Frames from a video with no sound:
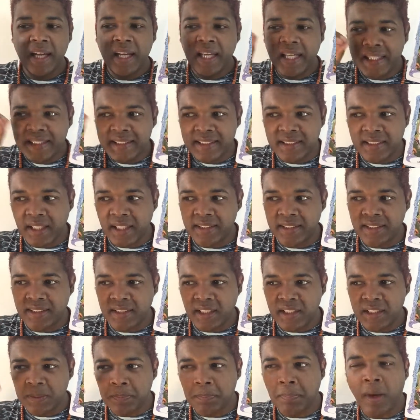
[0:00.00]

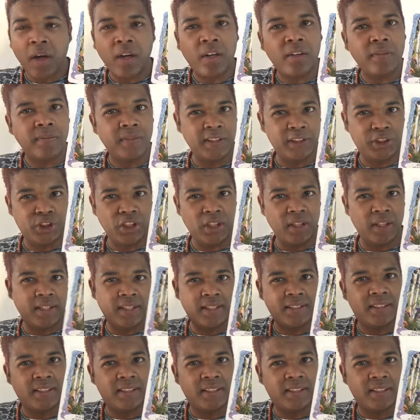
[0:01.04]
it's part of the journey.